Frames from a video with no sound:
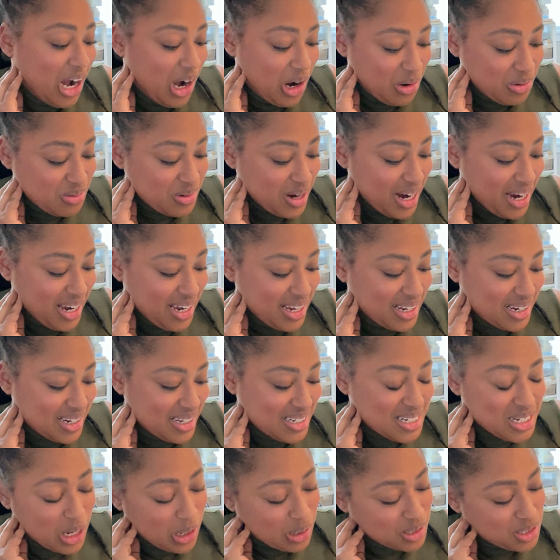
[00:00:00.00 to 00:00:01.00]
All right.
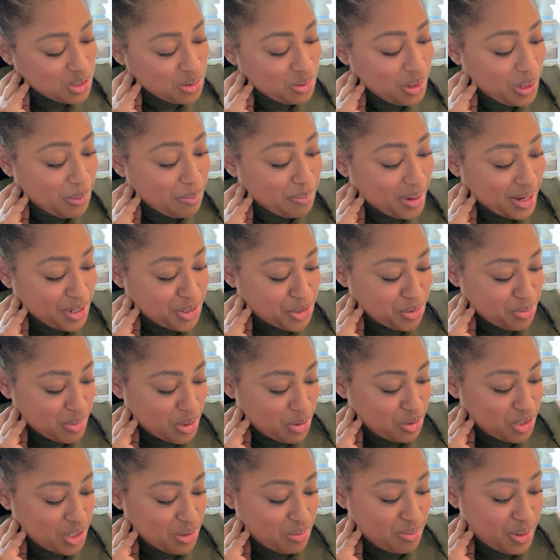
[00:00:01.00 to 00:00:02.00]
It's also a major
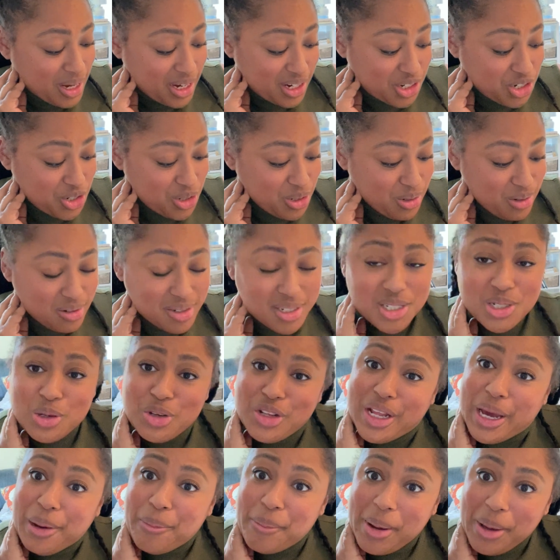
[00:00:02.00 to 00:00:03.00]
motion picture,
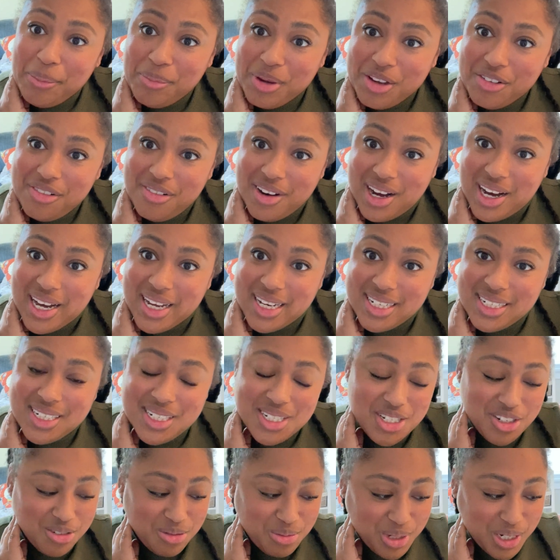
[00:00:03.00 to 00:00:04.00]
so that might be
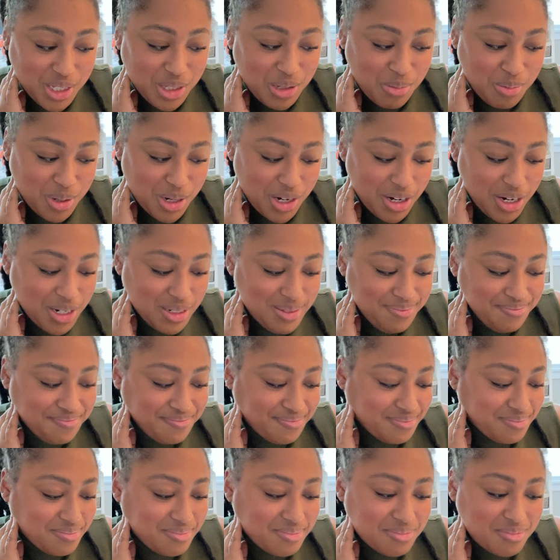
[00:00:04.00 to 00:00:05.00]
fun to read the book
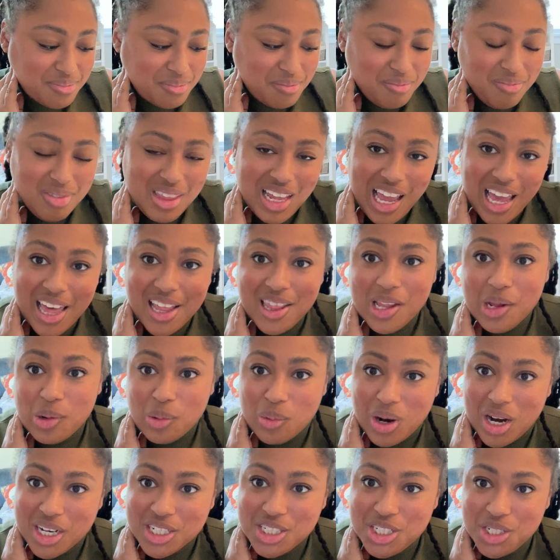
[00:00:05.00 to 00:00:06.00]
and
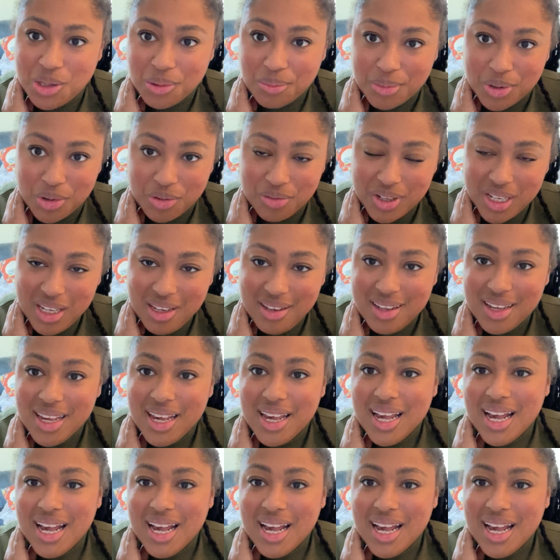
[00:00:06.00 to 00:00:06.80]
then watch the movie.